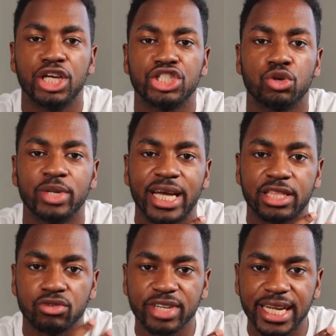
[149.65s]
So we got a
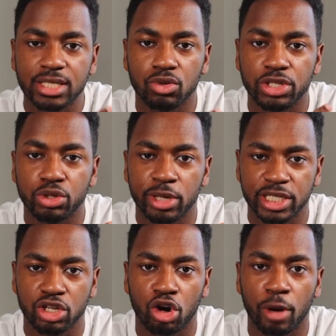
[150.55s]
3x or a
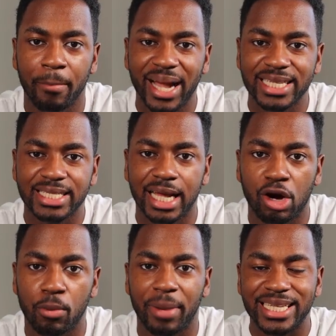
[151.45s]
2x card maxed
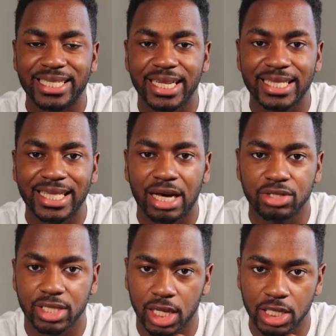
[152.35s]
out by
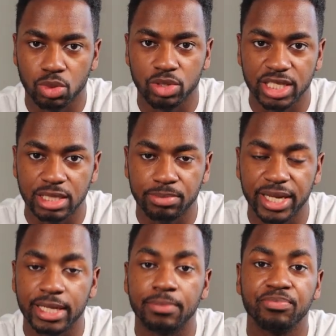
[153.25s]
$10,000 worth of
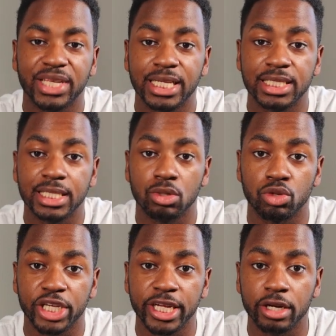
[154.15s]
spend in a single
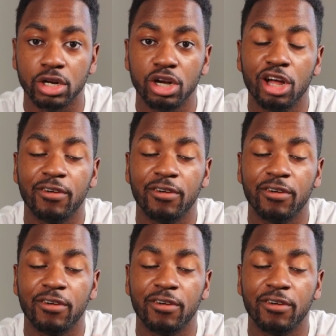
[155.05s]
year